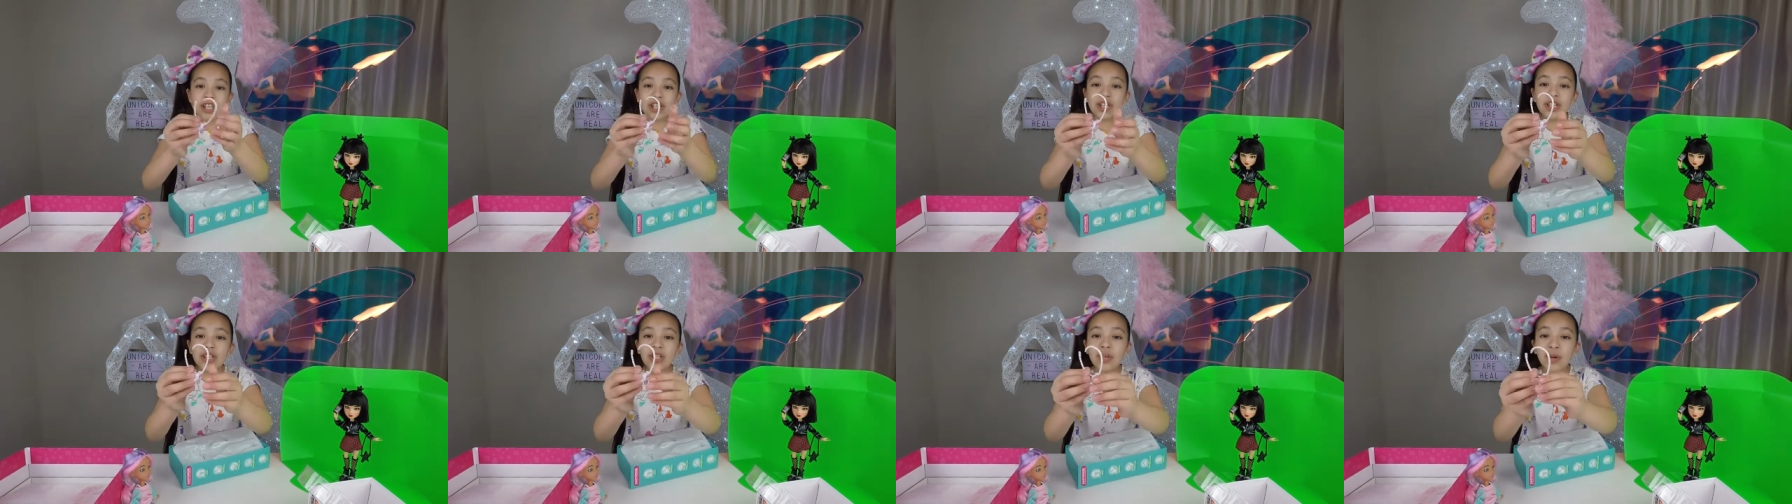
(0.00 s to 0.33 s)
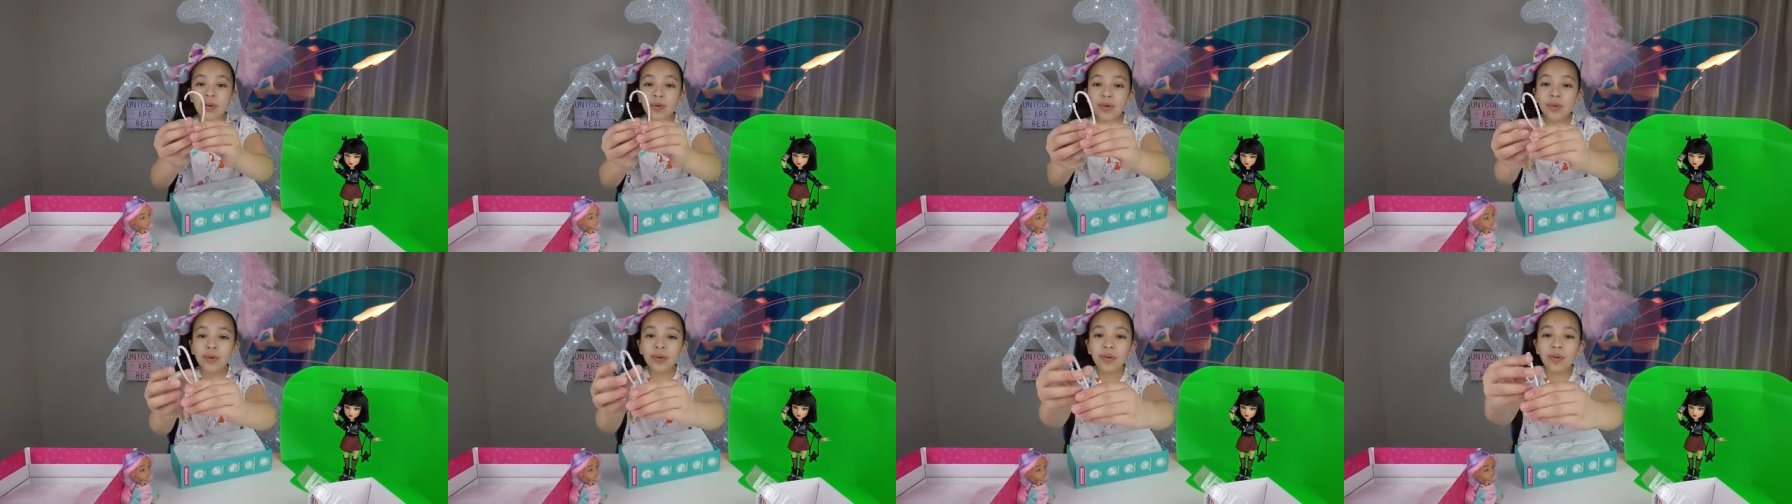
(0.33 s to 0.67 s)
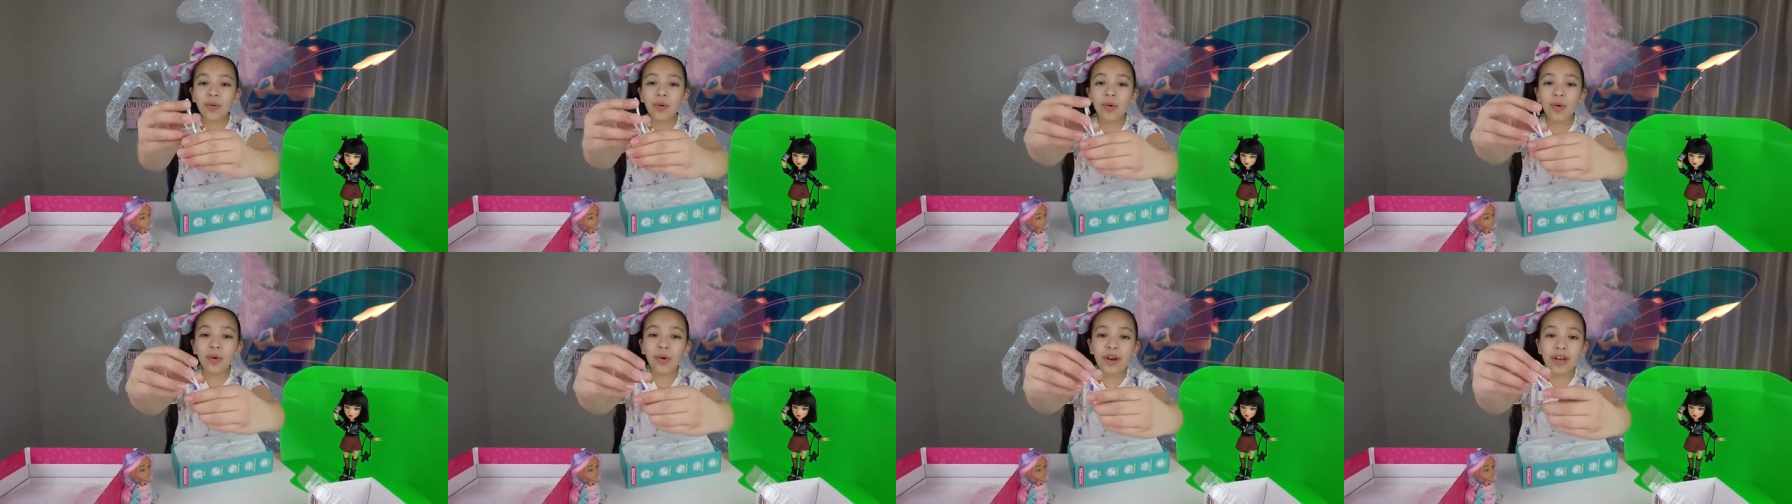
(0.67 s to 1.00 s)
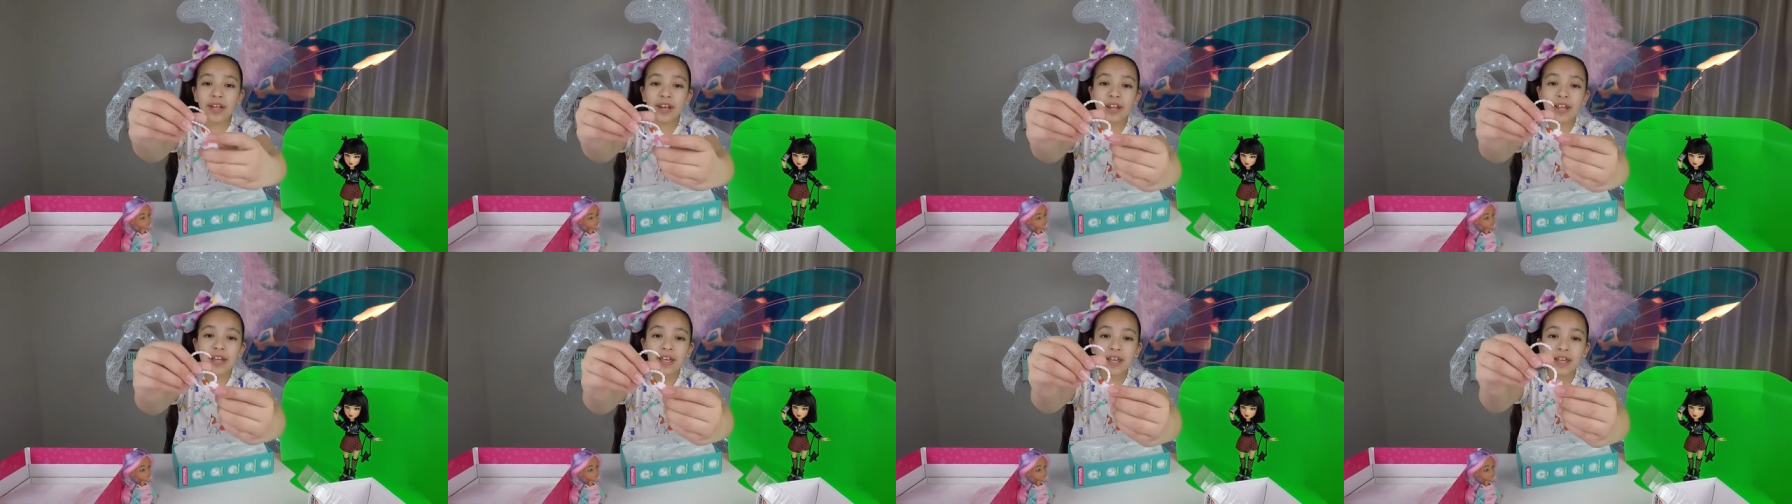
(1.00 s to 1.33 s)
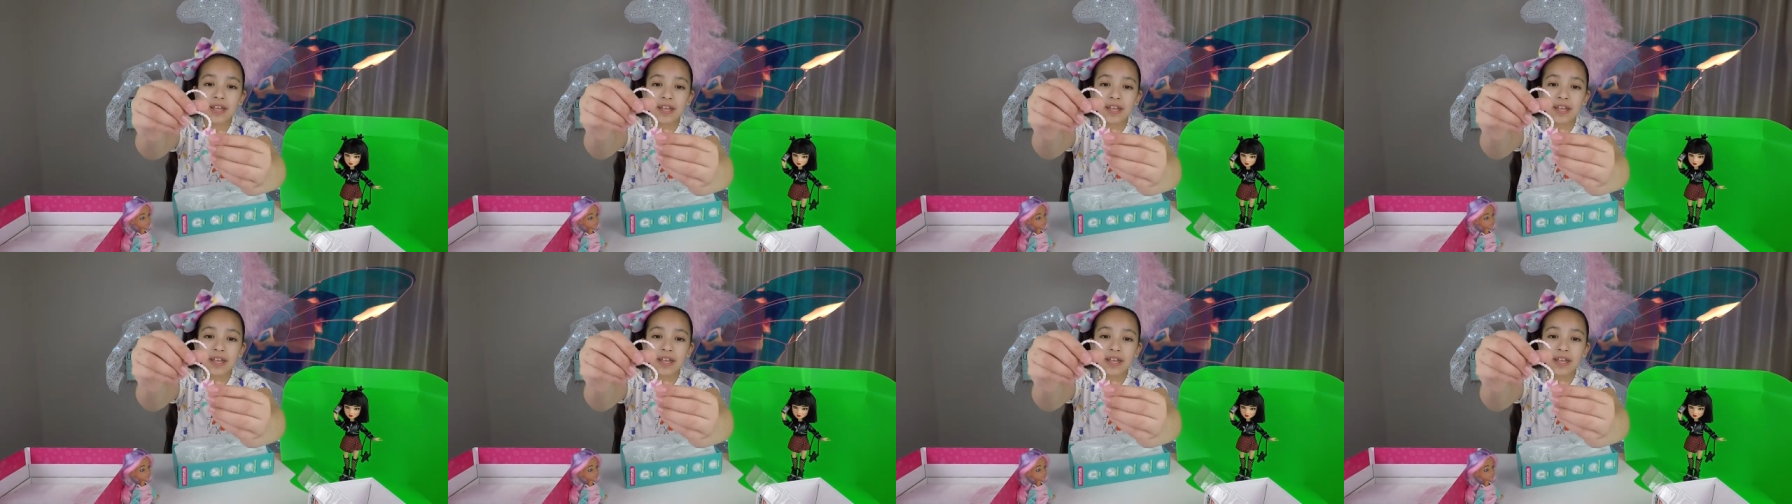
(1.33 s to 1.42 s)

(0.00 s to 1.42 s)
unicorn